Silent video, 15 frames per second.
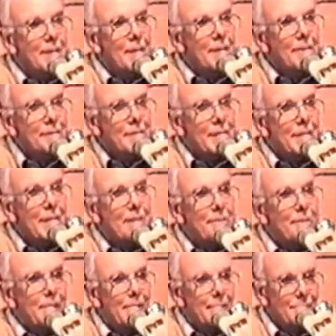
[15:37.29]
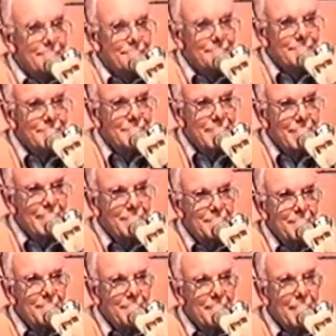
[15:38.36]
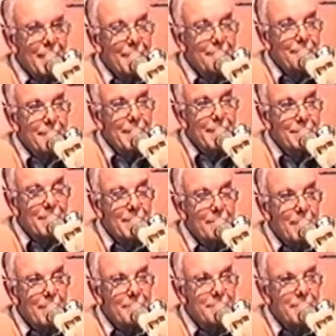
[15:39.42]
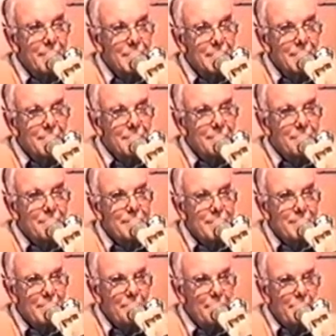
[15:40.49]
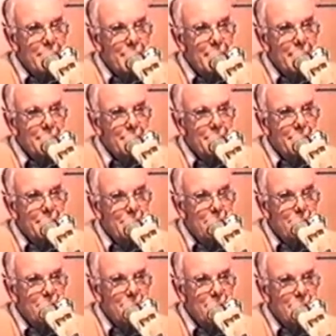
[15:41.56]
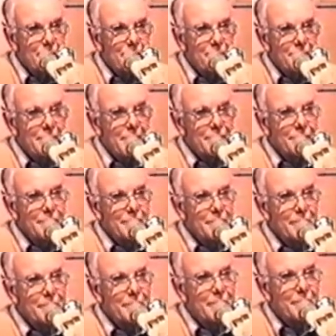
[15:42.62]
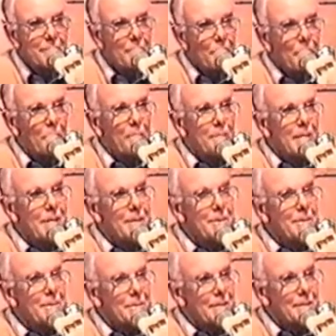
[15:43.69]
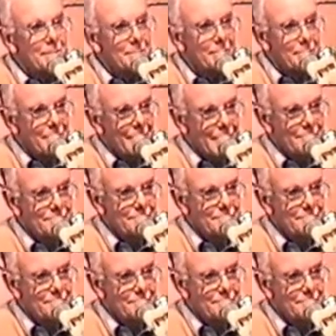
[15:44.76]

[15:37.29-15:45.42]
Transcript: Oh, he said, next week. So as he got a day free, he said, Wednesday. So I said, put it down there. He must come to Jaguar. I want to show him all our new things we're doing.